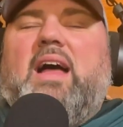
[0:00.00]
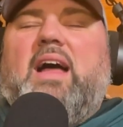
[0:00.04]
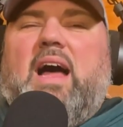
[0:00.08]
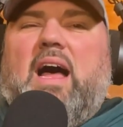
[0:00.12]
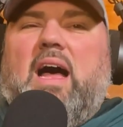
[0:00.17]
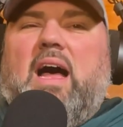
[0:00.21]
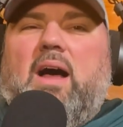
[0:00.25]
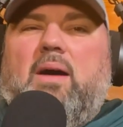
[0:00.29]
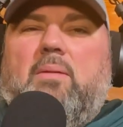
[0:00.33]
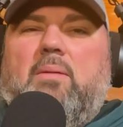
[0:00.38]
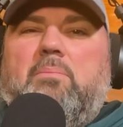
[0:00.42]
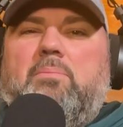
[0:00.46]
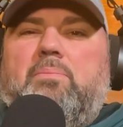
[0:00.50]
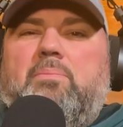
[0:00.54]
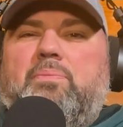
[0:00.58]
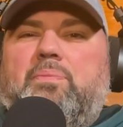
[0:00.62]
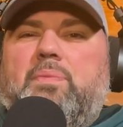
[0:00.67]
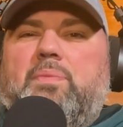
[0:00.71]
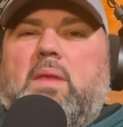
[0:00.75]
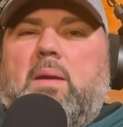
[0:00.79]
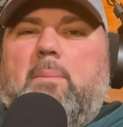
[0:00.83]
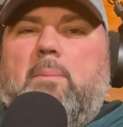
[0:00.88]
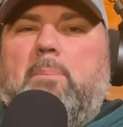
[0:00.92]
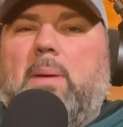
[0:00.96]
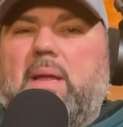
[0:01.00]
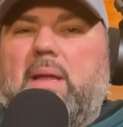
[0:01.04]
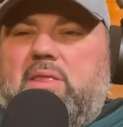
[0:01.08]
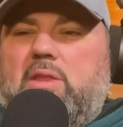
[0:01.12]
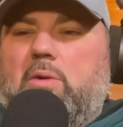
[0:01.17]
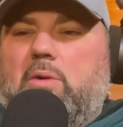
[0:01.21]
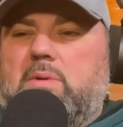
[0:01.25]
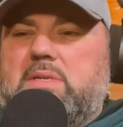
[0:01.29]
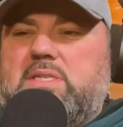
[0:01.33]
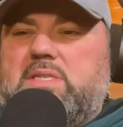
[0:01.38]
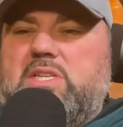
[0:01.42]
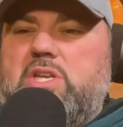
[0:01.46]
Um, but
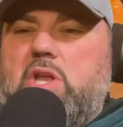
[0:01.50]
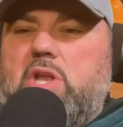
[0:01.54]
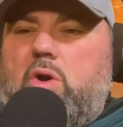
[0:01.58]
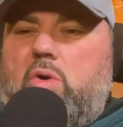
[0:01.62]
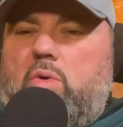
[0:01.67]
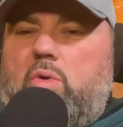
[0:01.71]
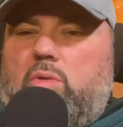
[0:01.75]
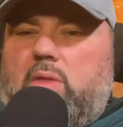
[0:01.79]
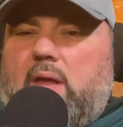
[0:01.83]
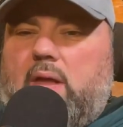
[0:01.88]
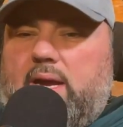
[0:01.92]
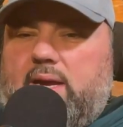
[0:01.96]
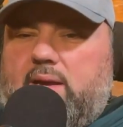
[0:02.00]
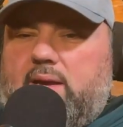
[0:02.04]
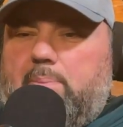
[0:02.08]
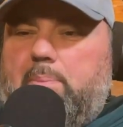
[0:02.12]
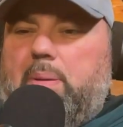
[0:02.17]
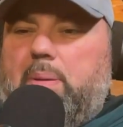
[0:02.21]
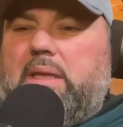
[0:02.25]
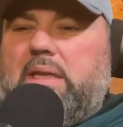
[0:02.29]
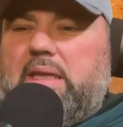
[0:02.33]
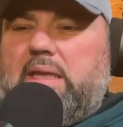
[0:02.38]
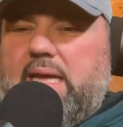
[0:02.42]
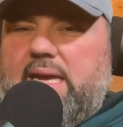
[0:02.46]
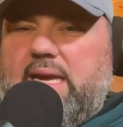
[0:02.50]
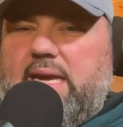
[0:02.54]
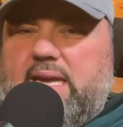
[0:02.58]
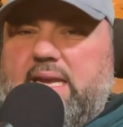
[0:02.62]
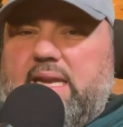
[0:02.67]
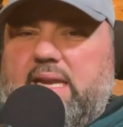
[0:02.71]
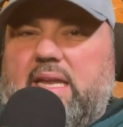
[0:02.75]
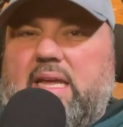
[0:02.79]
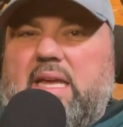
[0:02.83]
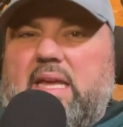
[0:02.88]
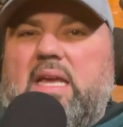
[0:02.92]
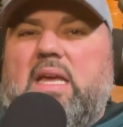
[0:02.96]
there was no like
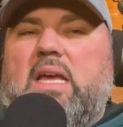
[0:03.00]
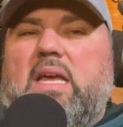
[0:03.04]
plan.